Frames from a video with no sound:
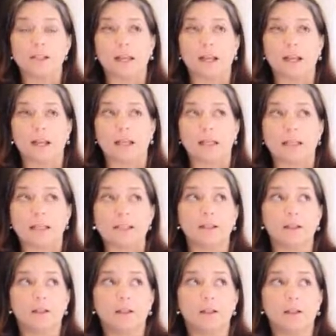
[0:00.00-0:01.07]
and
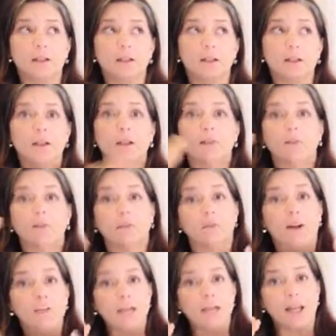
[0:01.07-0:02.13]
from
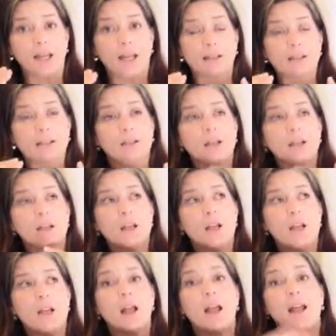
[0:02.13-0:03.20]
5 to 8,
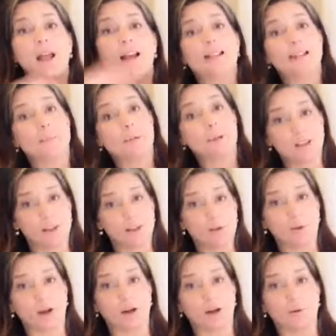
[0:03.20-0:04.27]
and it's up in
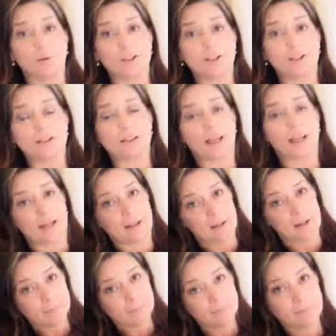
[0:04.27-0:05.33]
Clearwater, which is
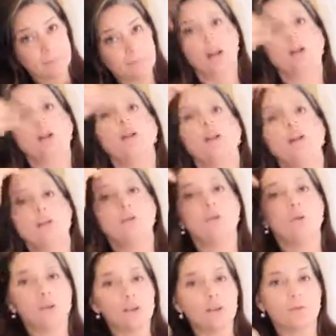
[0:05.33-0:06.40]

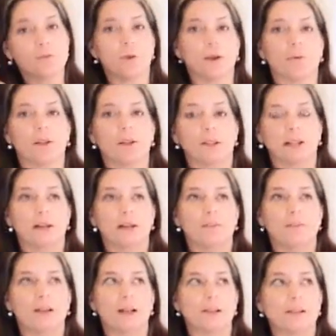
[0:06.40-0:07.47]
north of where we
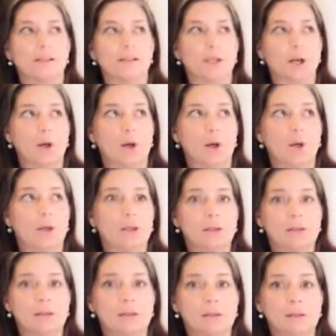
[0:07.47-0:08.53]
live, and so
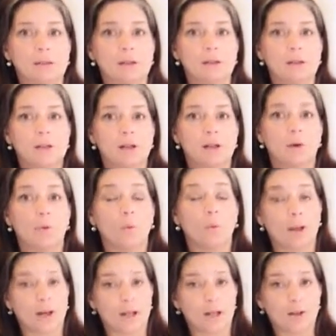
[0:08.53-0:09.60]

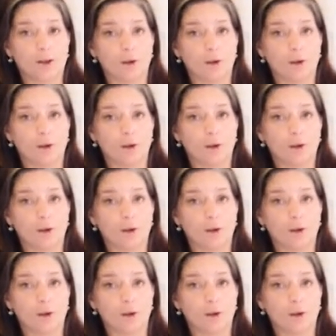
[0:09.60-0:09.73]
when I